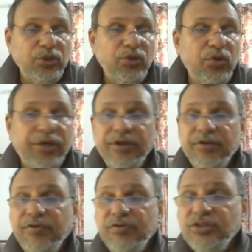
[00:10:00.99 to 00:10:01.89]
So, okay,
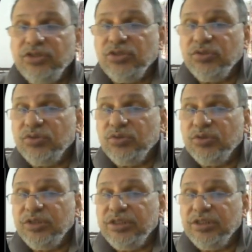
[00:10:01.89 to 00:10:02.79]
we'll just
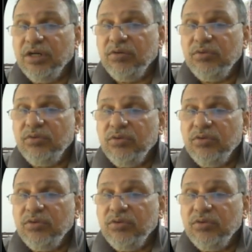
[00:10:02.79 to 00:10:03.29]
do it now.